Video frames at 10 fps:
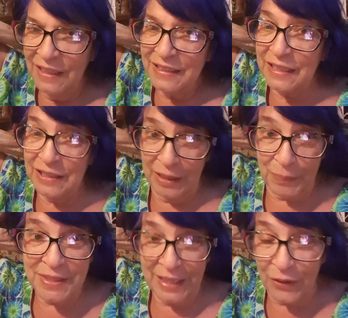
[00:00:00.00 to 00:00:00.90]
getting up
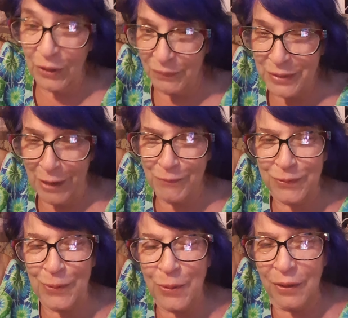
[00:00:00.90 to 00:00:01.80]
and down off that
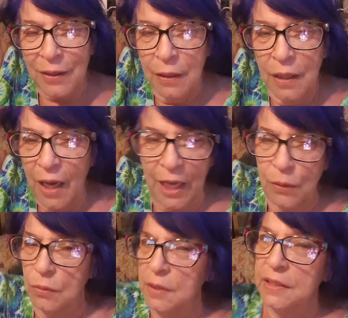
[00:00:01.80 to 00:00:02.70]
floor, I
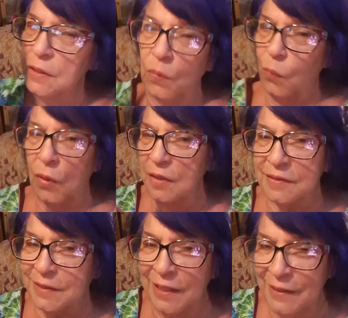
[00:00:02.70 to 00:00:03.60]
only did it
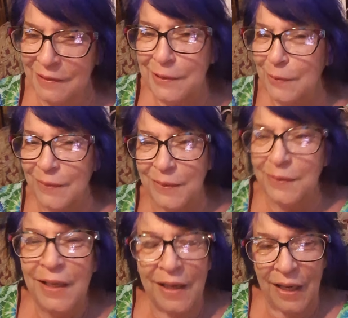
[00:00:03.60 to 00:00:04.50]
once.
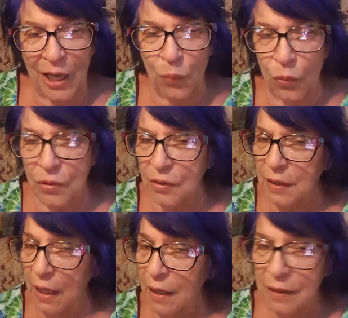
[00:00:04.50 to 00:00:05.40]
I warned her,
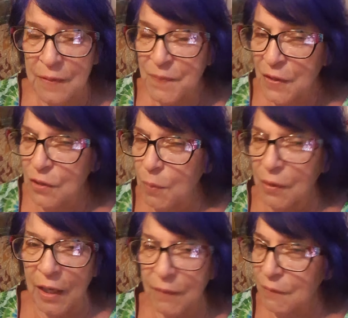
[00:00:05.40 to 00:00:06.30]
hey, you
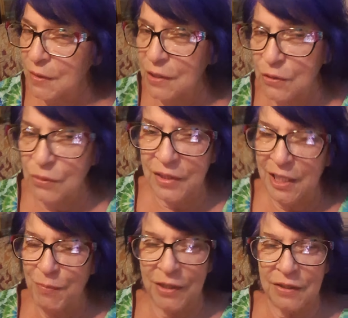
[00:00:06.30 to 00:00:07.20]
better have everything you
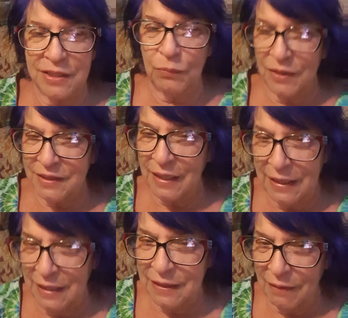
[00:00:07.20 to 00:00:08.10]
need because once I
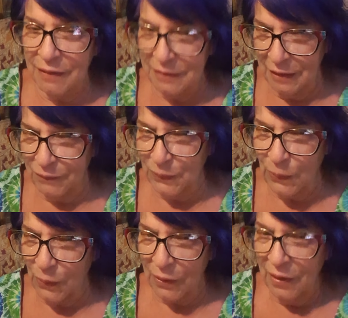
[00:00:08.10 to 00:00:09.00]
get on the
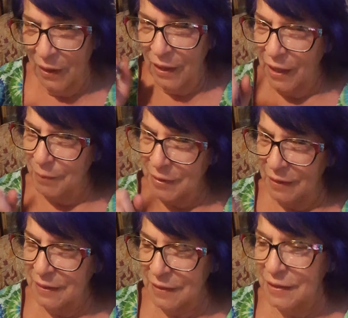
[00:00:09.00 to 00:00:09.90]
floor, I'm
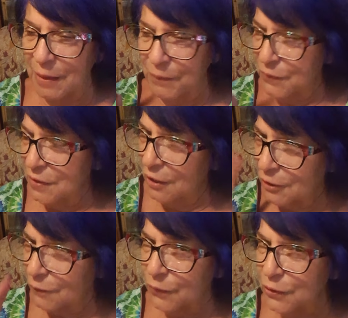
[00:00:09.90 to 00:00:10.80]
not getting up for nothing for